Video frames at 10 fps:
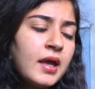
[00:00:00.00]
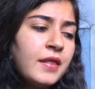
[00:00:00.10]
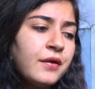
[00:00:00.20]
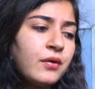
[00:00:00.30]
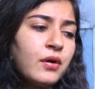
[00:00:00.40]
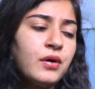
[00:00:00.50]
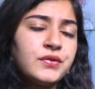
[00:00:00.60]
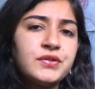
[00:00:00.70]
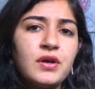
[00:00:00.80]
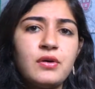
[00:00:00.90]
and there were
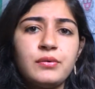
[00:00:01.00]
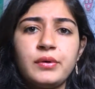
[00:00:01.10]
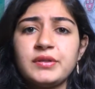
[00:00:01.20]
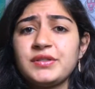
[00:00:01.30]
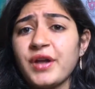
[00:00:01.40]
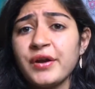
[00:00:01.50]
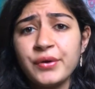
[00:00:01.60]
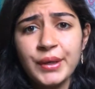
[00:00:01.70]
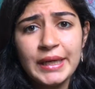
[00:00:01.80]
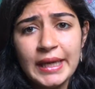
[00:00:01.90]
also stun
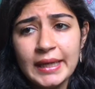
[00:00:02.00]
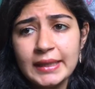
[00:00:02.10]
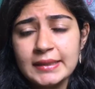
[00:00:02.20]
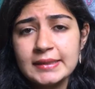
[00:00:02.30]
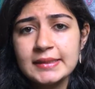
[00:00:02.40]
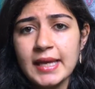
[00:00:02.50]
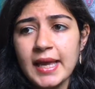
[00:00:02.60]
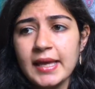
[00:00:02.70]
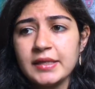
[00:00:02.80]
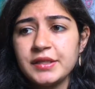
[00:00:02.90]
grenades,
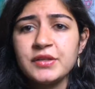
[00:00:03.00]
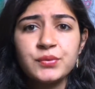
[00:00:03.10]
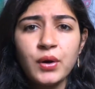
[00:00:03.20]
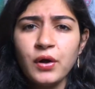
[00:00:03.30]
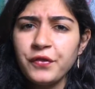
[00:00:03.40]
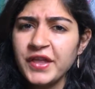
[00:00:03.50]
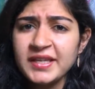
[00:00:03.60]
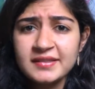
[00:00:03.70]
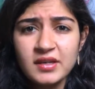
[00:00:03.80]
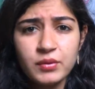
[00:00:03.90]
and these were all
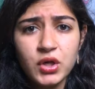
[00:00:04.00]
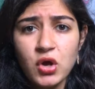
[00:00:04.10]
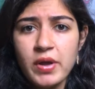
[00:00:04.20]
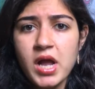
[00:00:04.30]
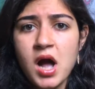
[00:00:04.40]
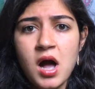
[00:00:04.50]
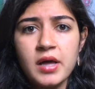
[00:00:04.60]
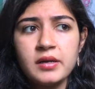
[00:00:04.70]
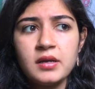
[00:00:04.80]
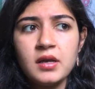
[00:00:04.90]
things that were going
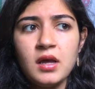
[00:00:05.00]
on